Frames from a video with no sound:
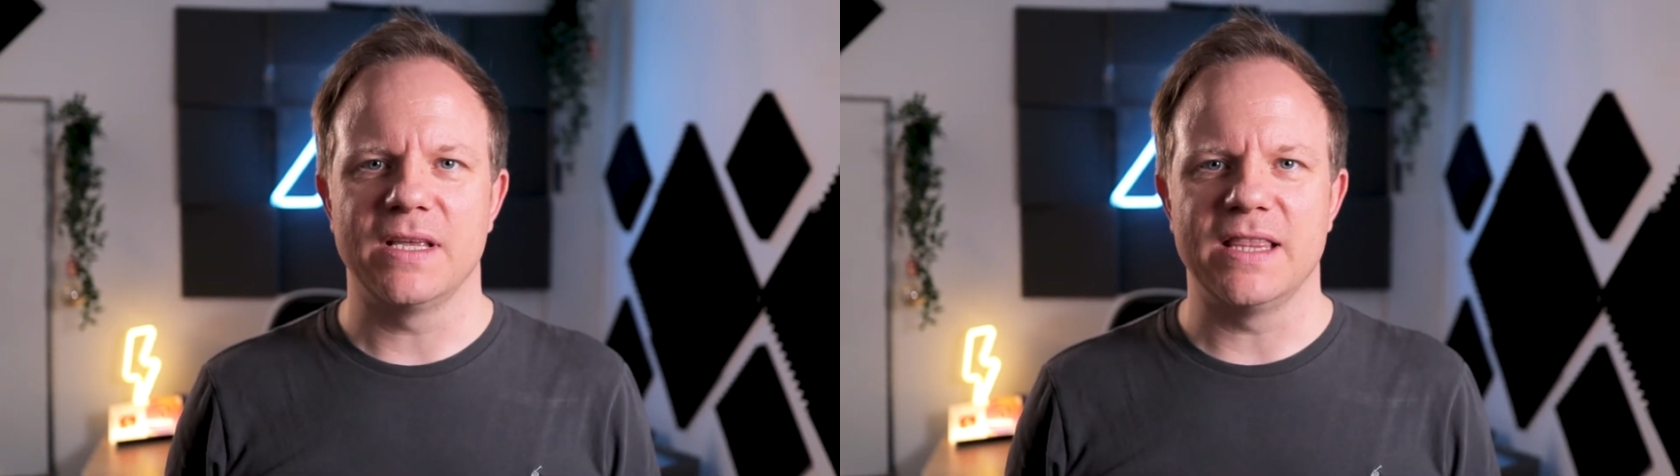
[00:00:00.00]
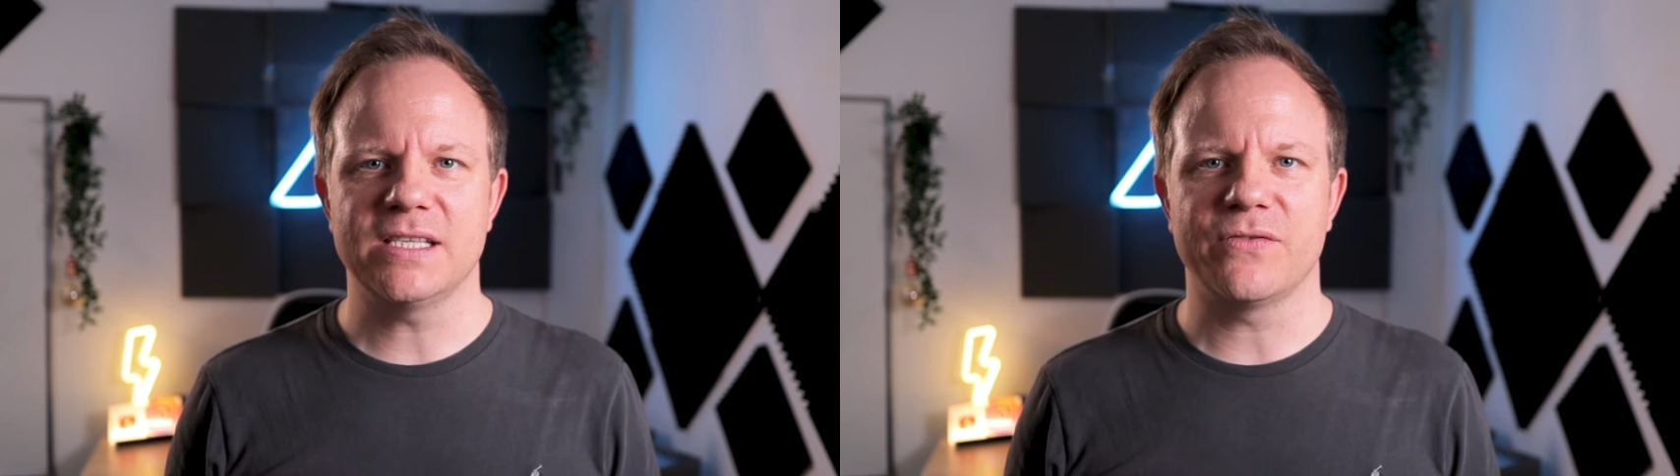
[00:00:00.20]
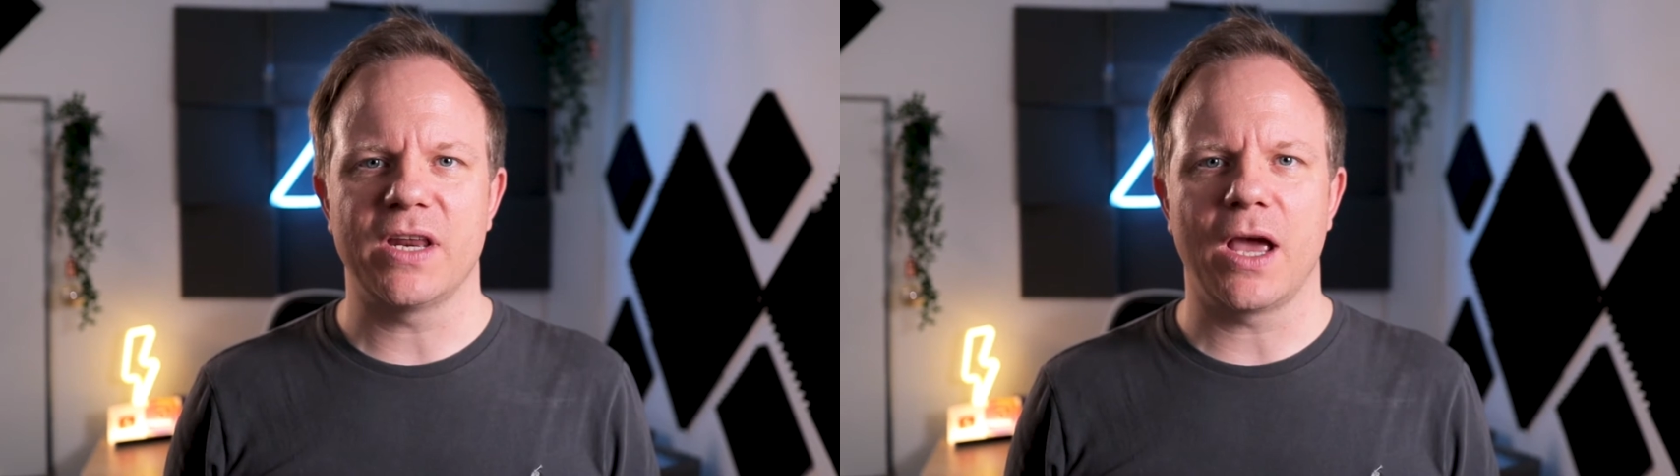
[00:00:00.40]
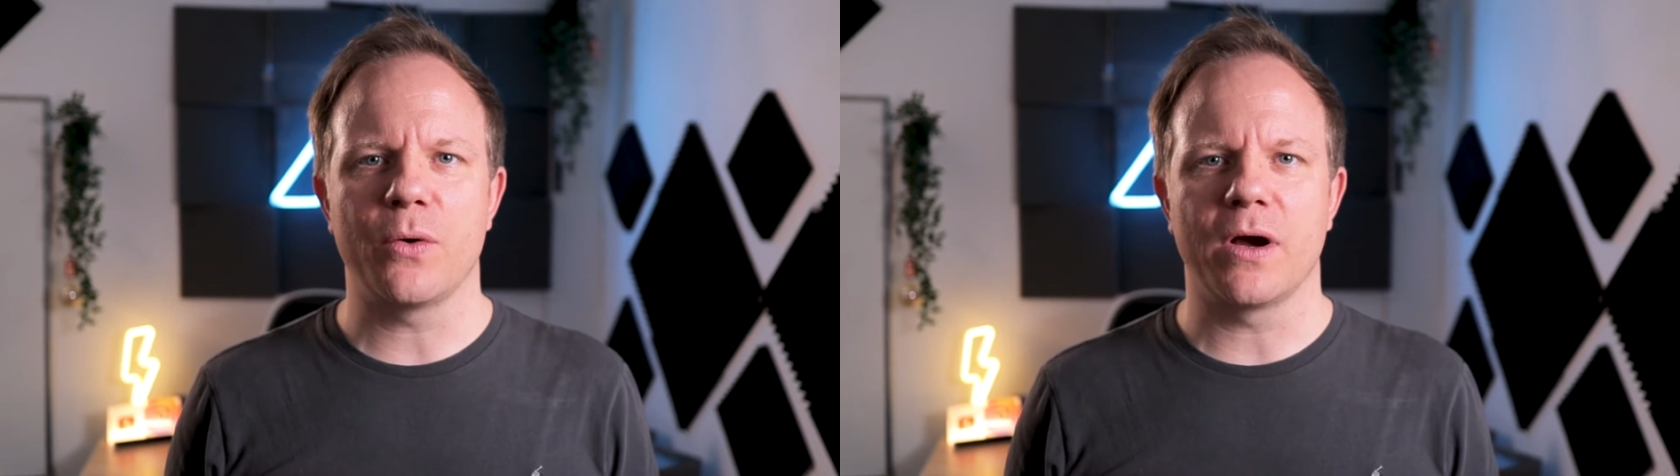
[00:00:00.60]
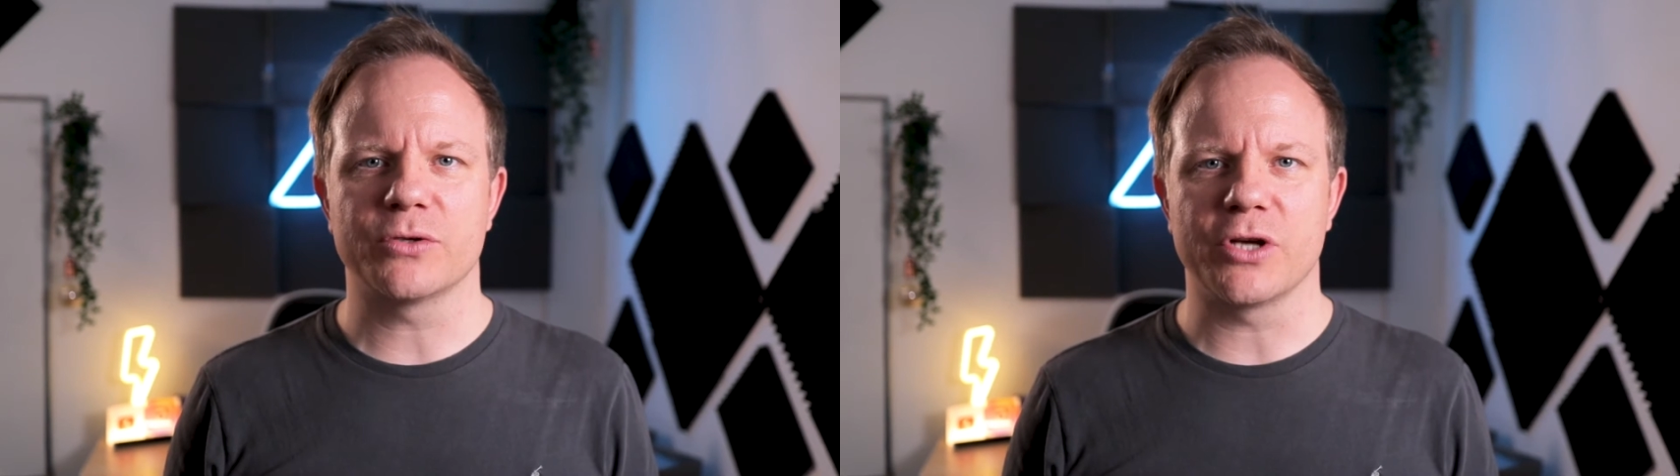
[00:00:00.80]
In this
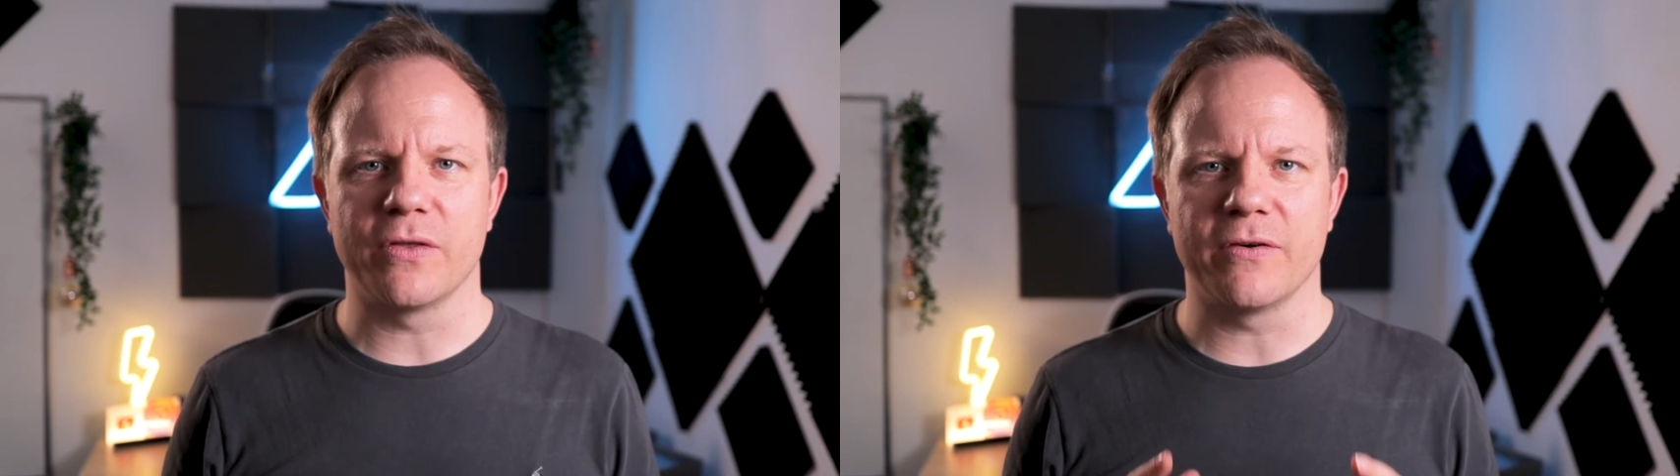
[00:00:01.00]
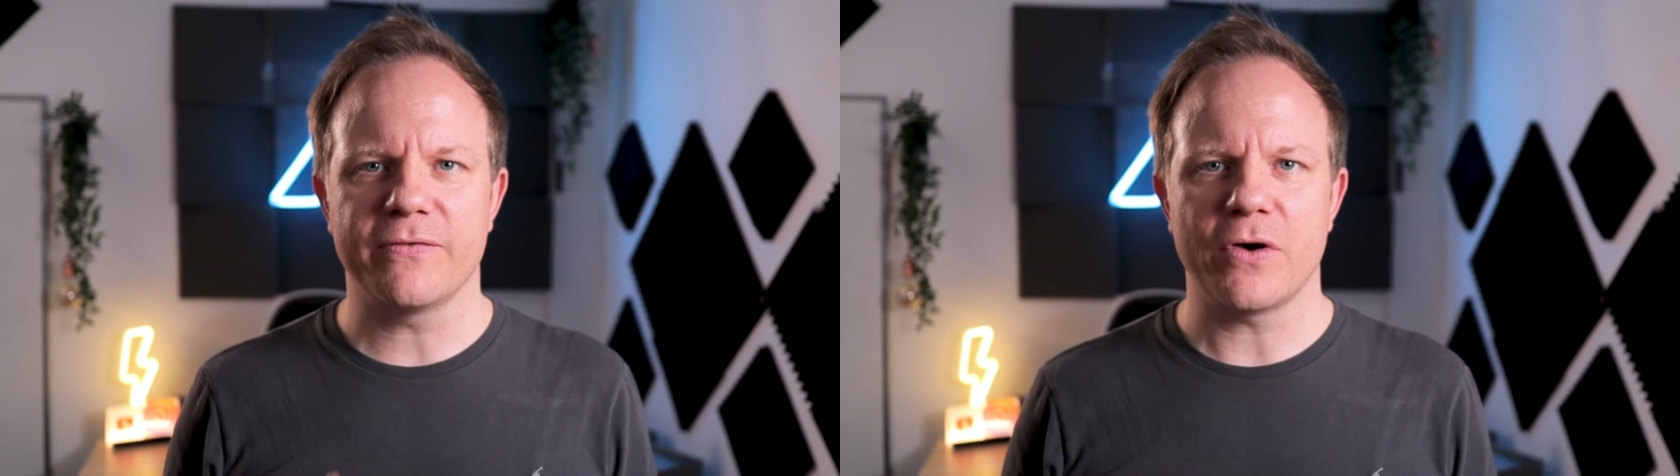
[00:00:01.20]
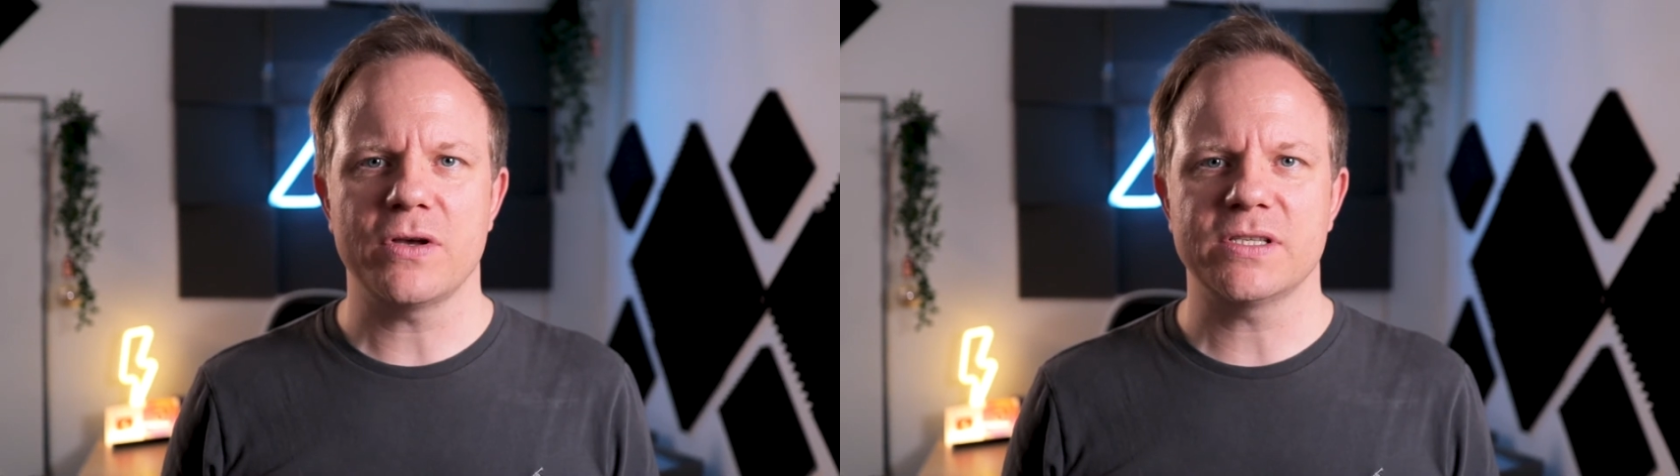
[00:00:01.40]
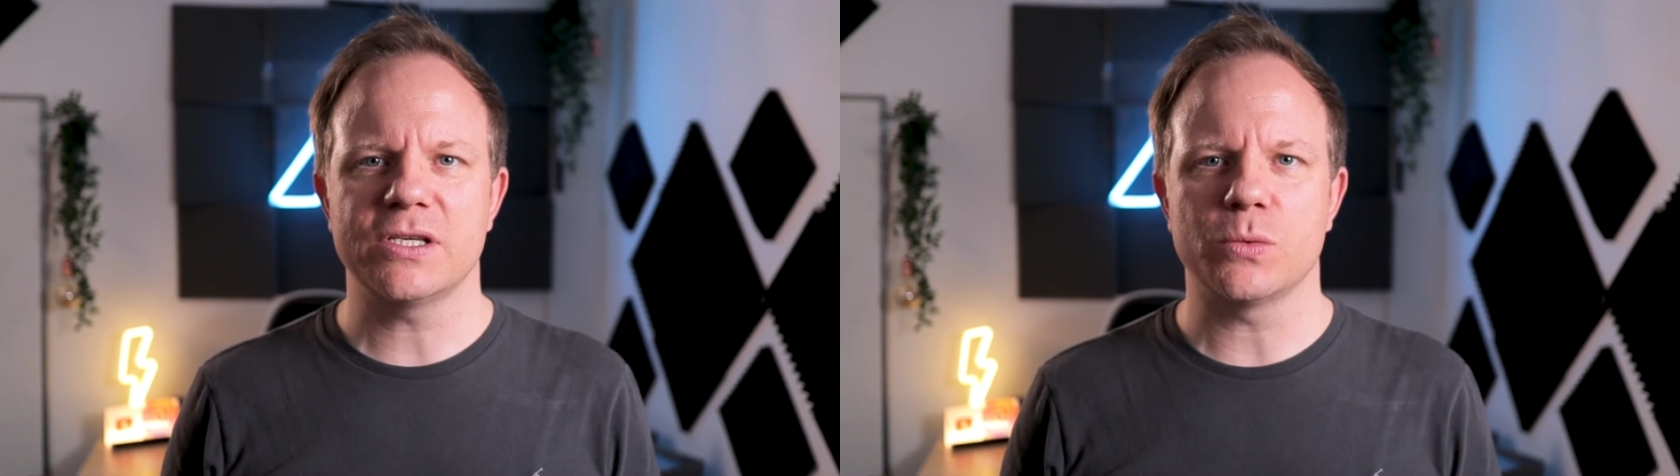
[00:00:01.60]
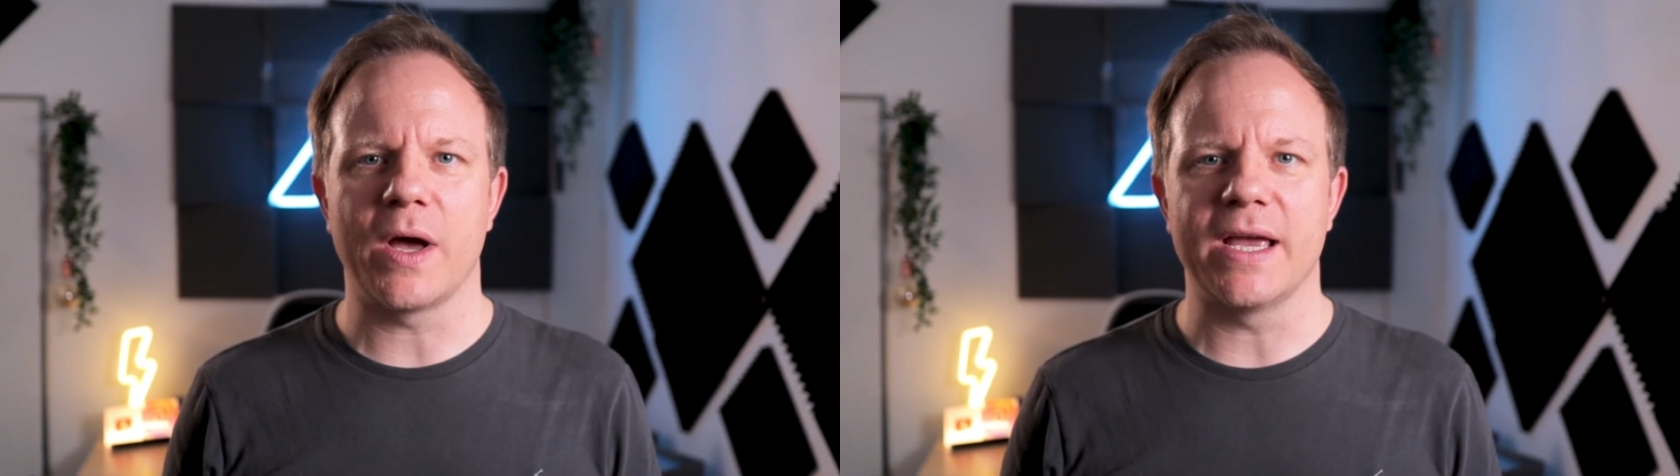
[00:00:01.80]
video, I'll show you the
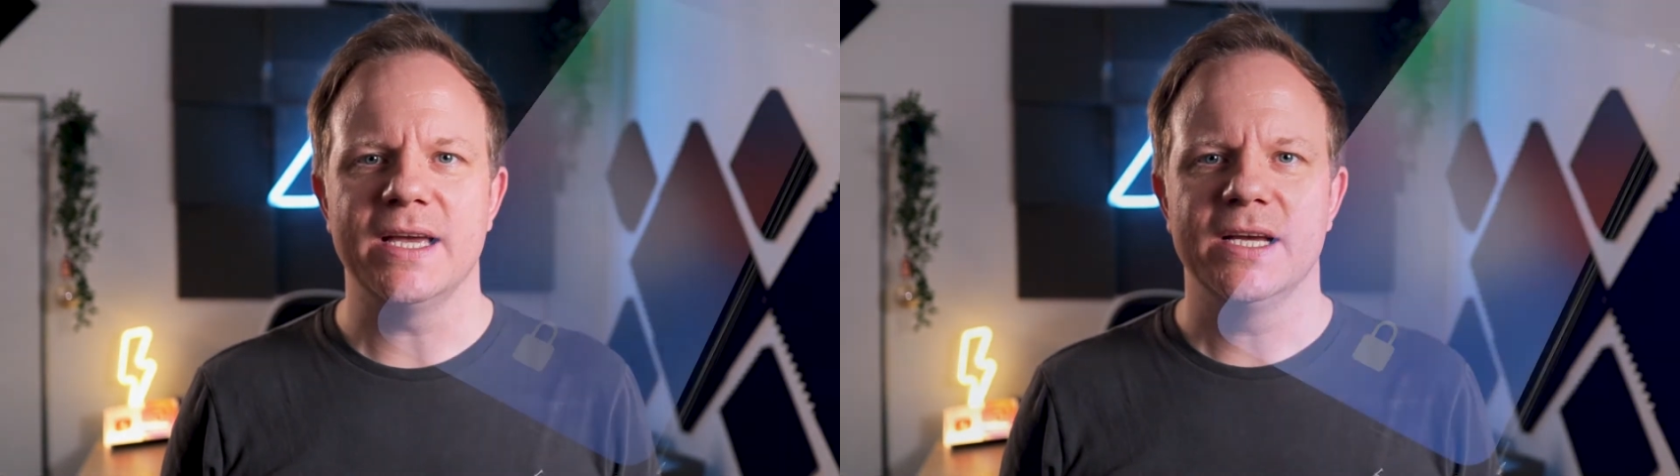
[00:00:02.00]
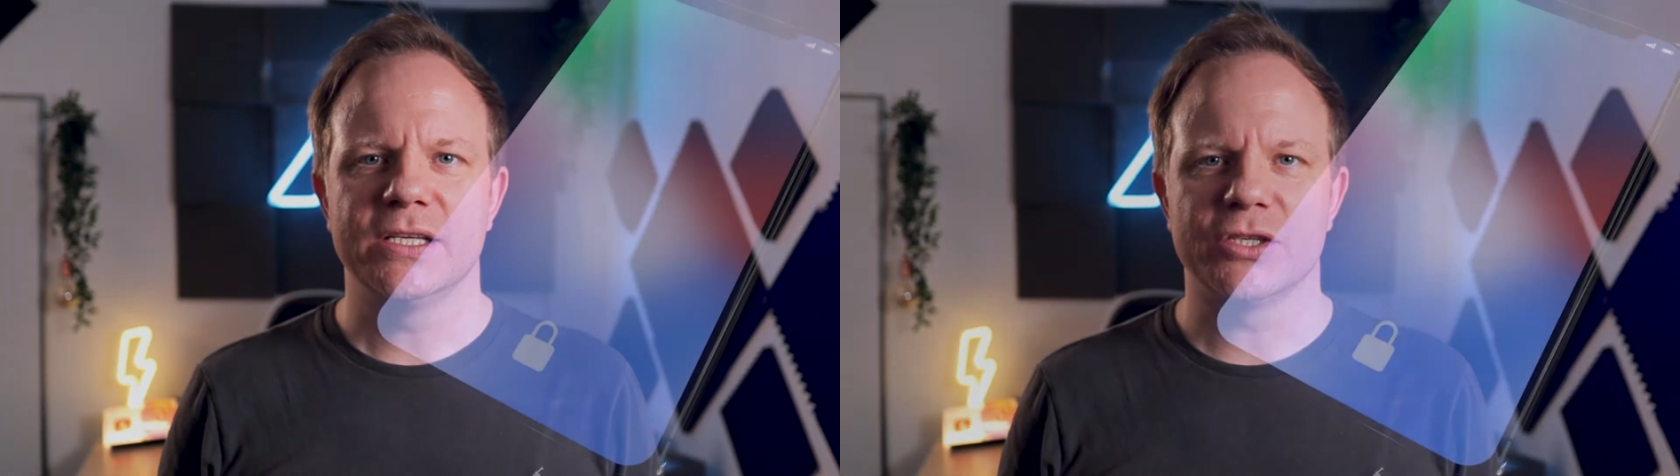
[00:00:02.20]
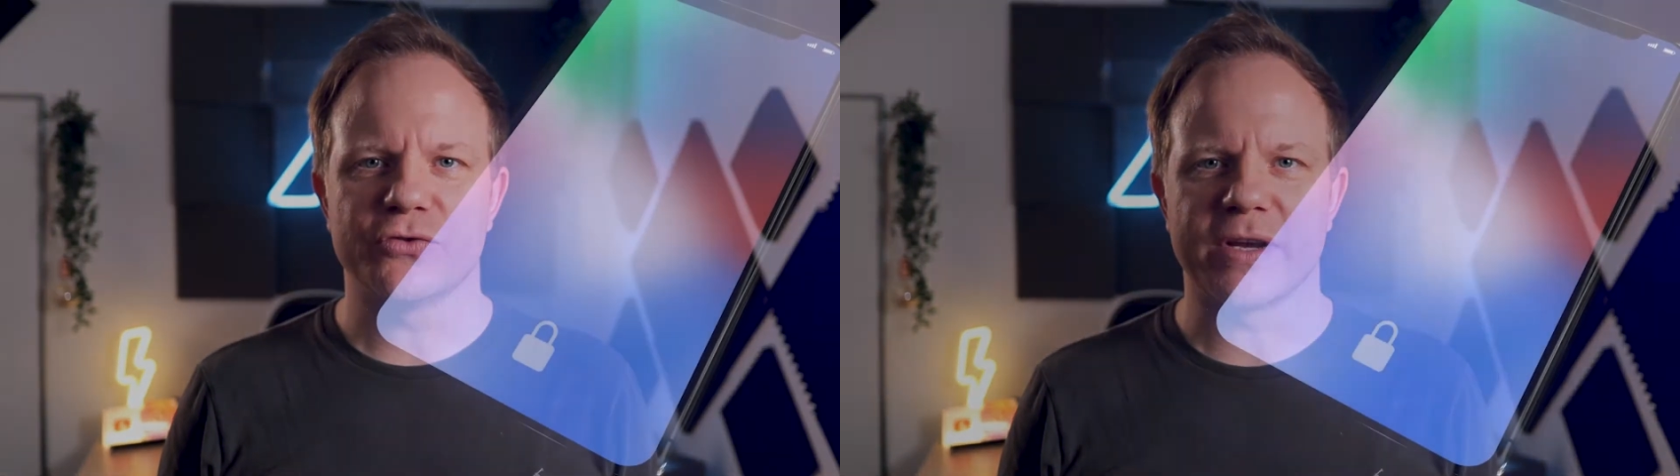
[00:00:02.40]
fastest way to